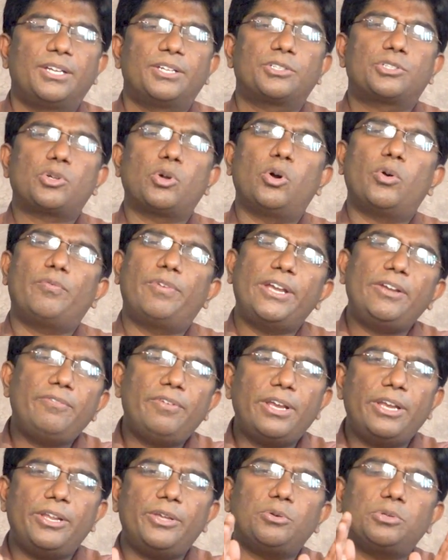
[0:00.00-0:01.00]
So, when
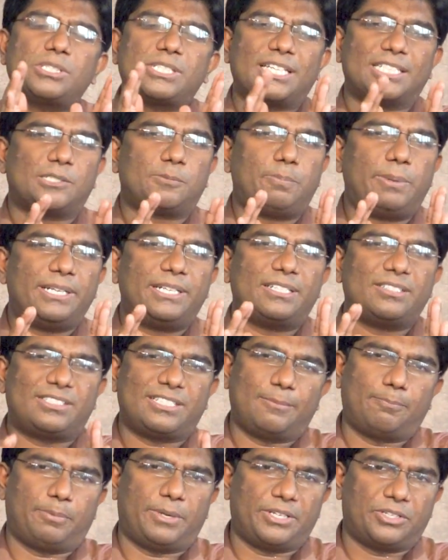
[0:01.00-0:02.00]
will you suspect
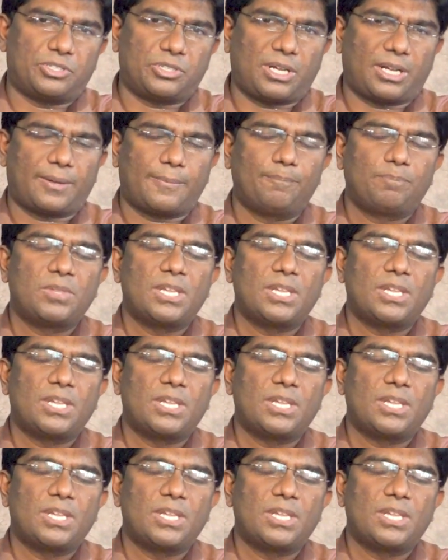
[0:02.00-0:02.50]
septic shock?